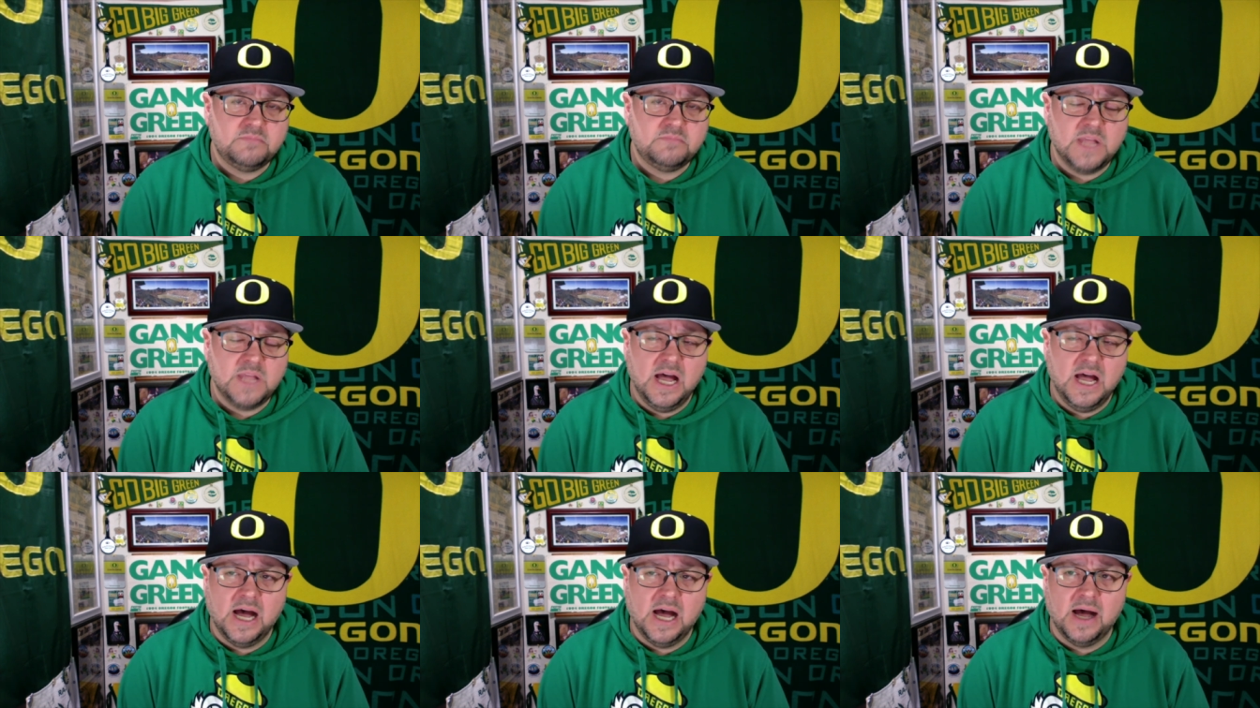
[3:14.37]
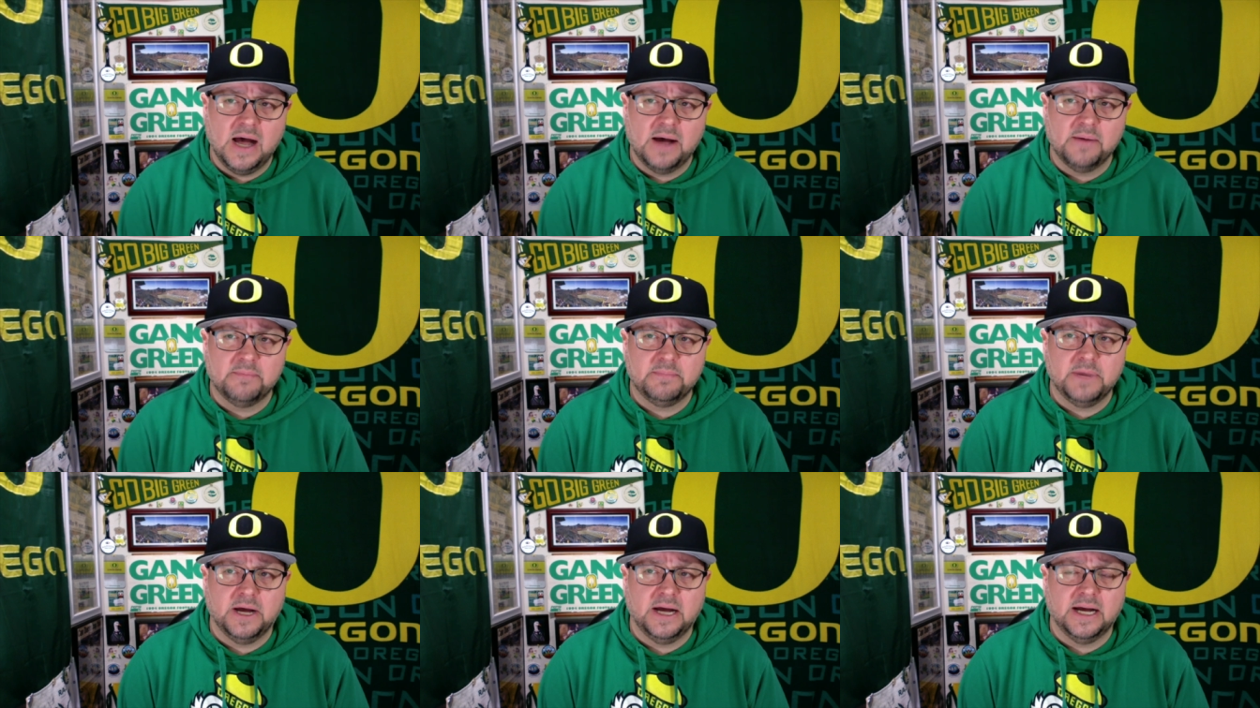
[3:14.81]
uh,
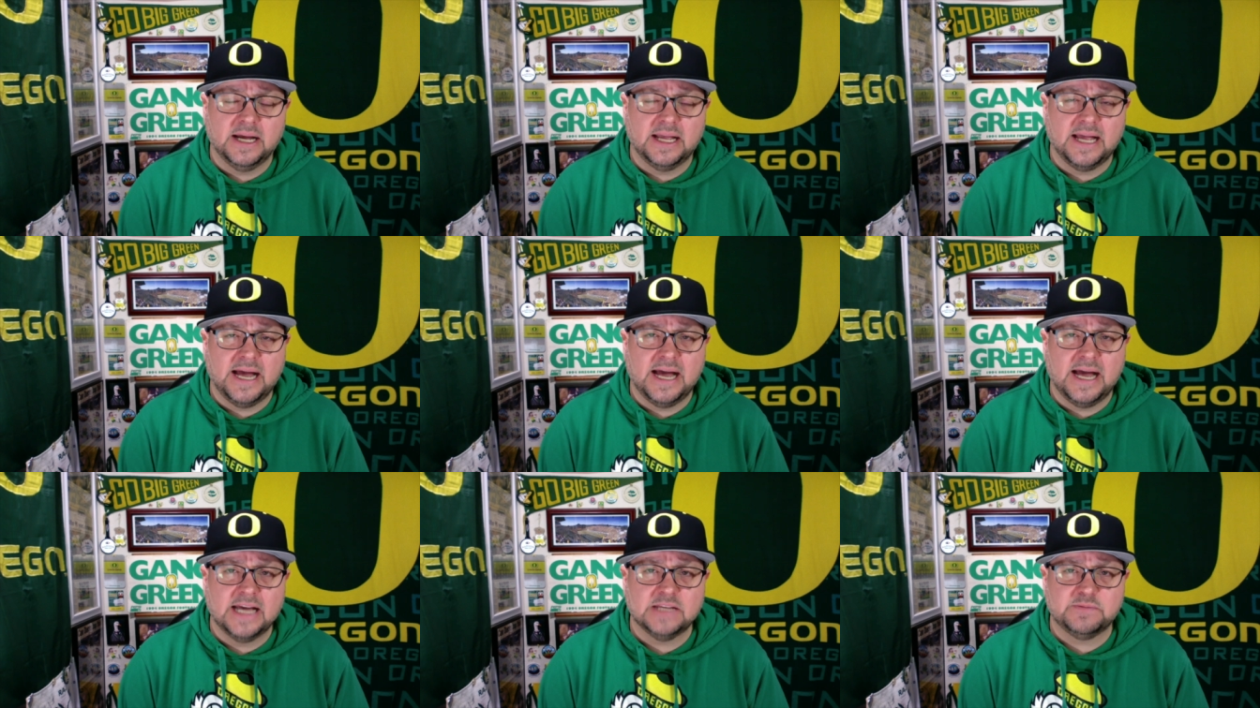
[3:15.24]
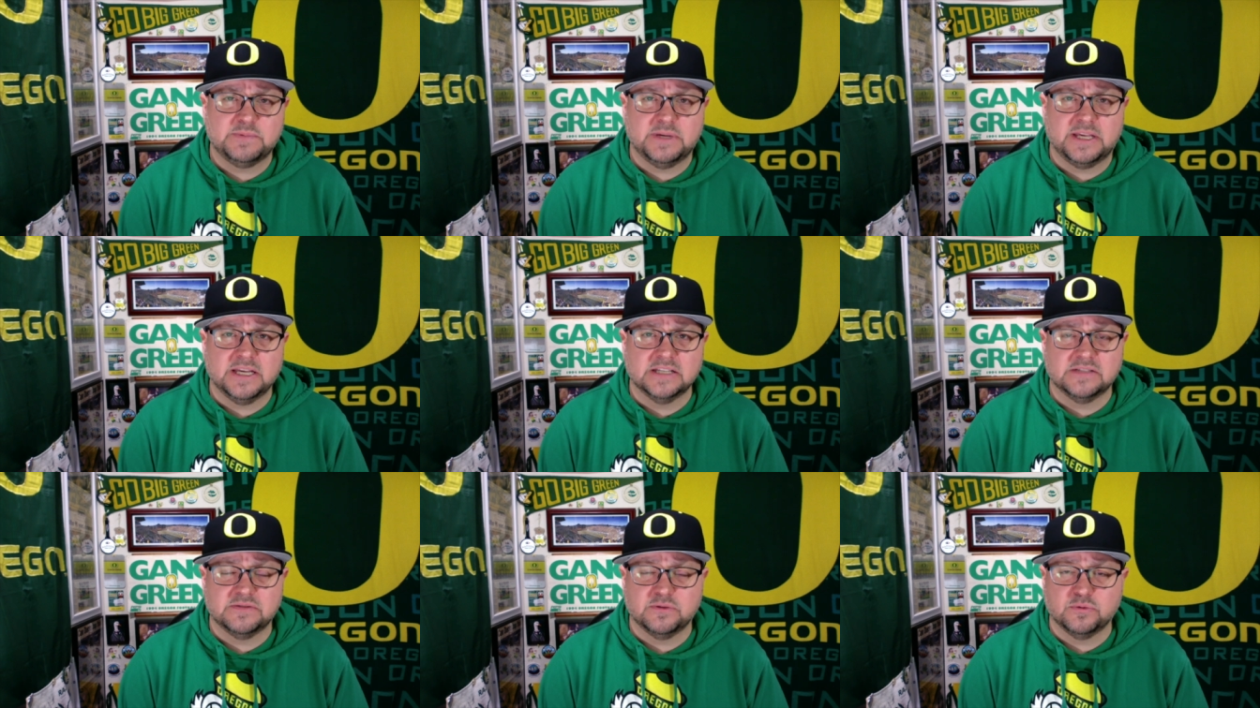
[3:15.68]
uh, guys
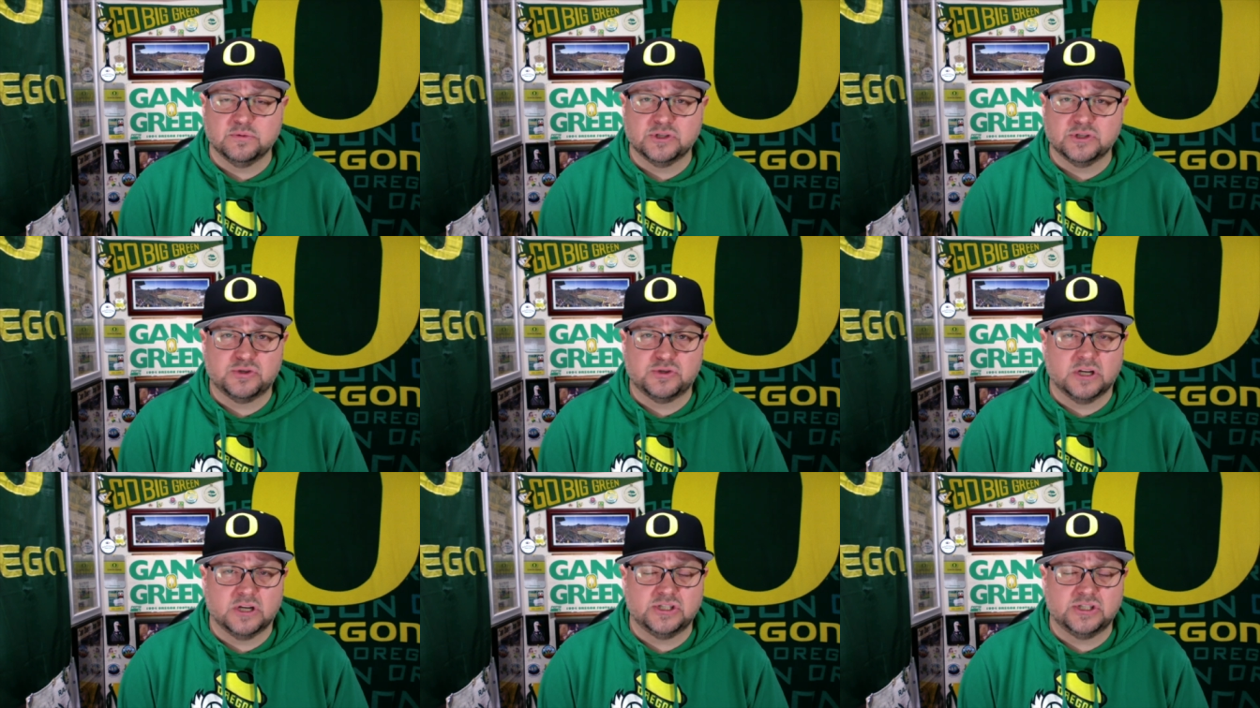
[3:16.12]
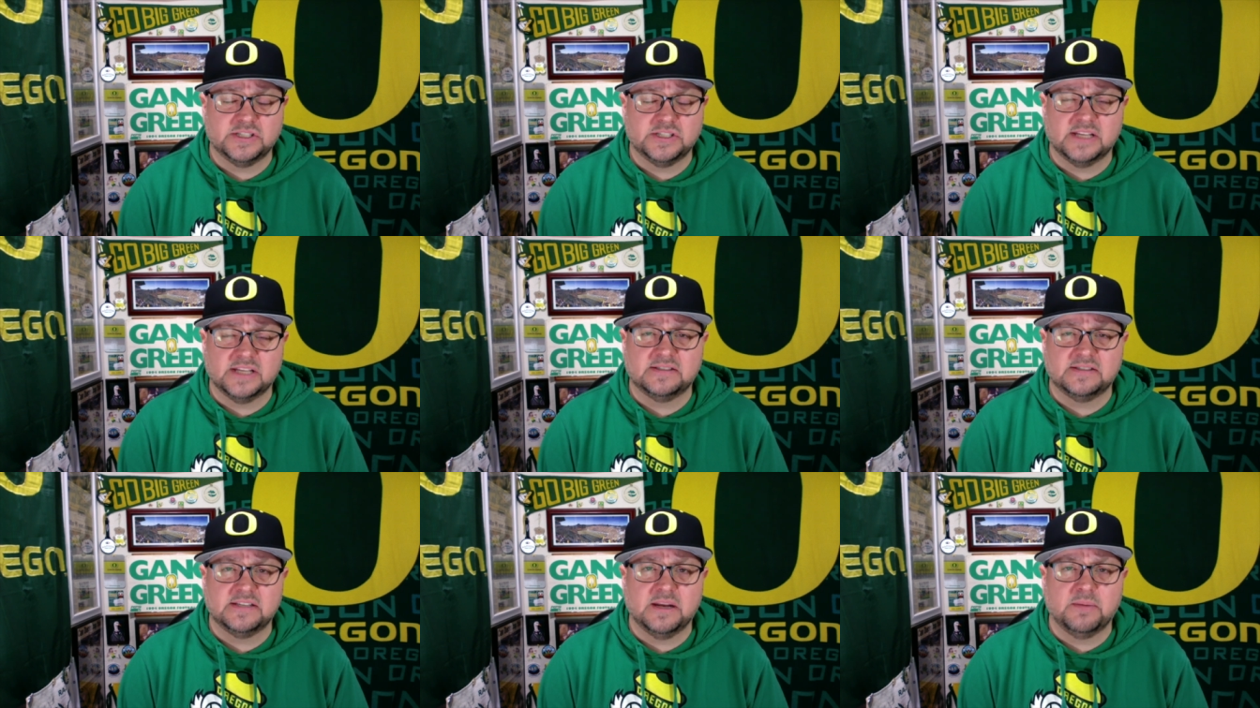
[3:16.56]
because of the restrictions the
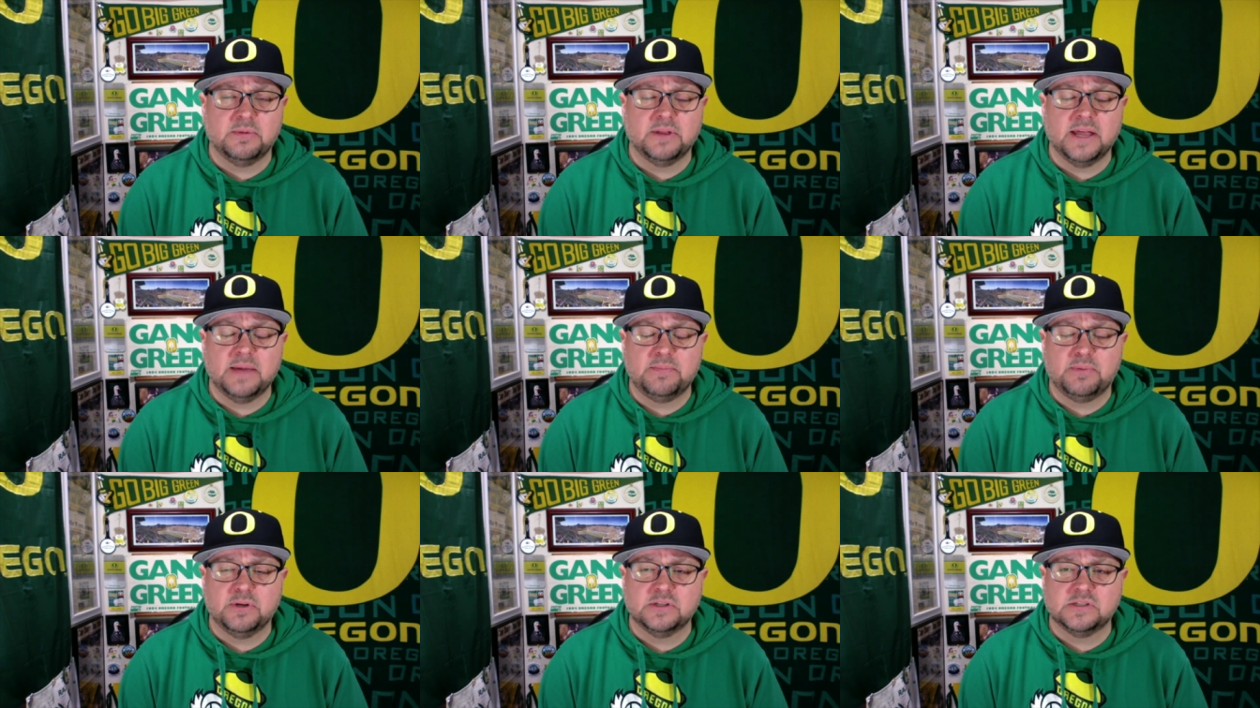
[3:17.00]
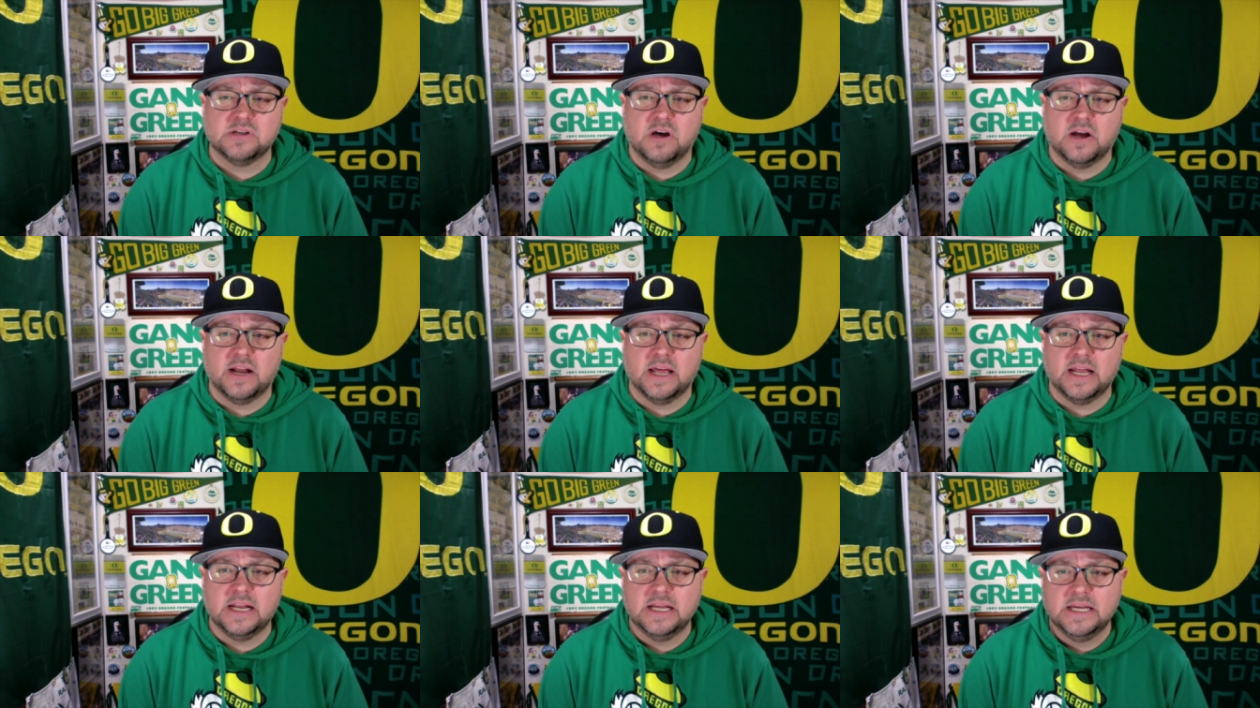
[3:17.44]
NCAA puts on
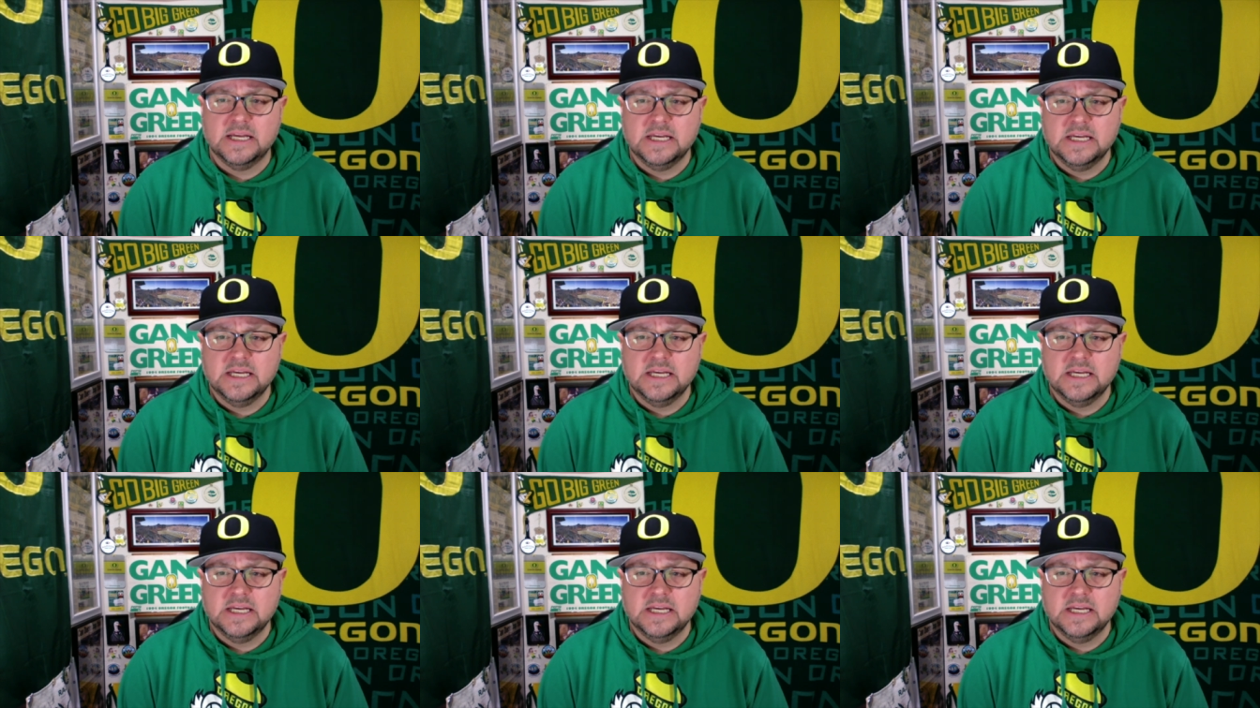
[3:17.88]
it.